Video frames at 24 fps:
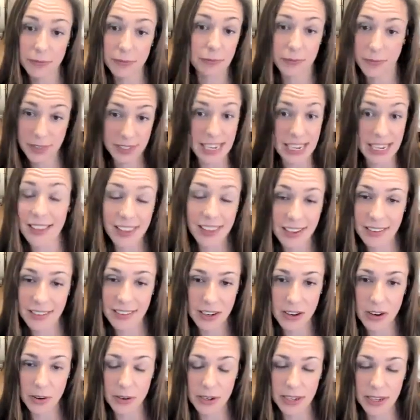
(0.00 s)
say that,
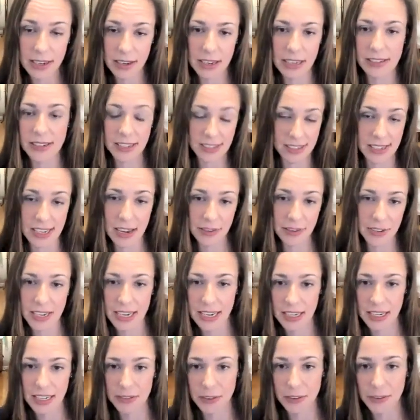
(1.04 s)
it doesn't have a
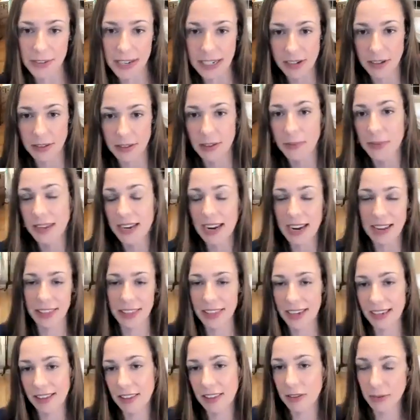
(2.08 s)
negative effect on them. And I
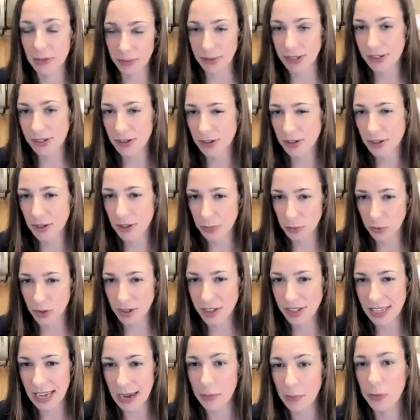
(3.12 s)
think that the research
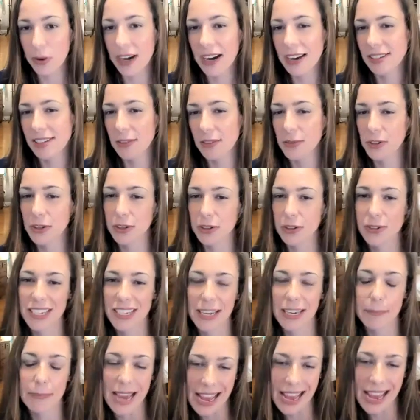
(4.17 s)
supports that. Whereas if you're using
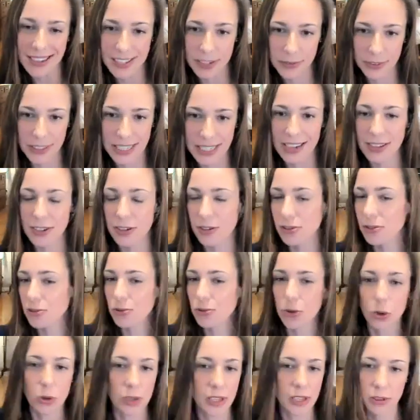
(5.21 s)
it passively and you're
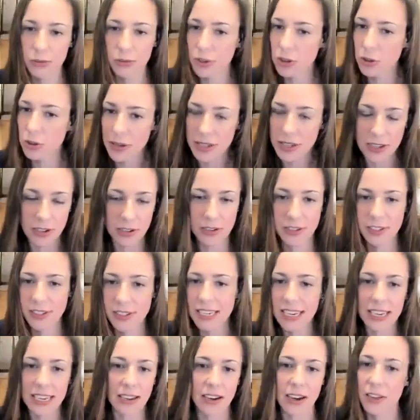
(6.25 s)
scrolling through and you're
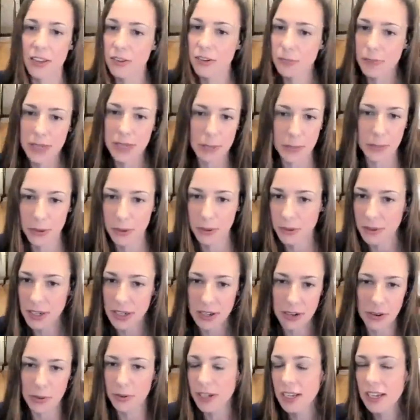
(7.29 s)
seeing other people,
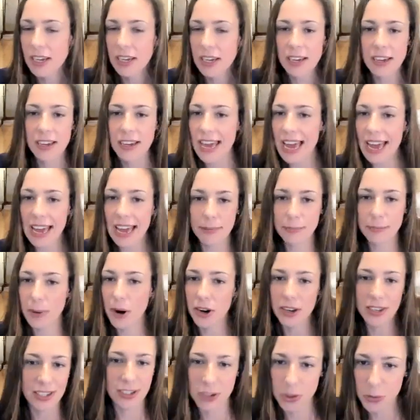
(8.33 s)
at
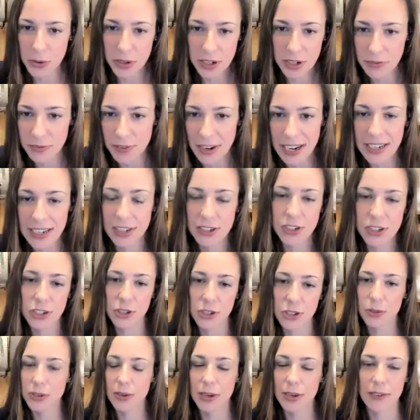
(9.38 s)
parties you weren't invited
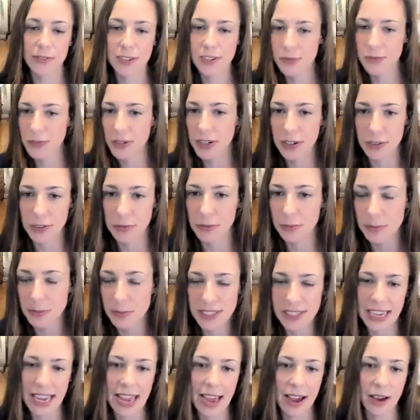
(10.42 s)
to, and you have this fear of
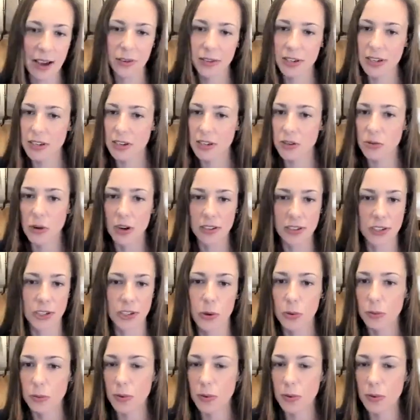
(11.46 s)
missing out, and you also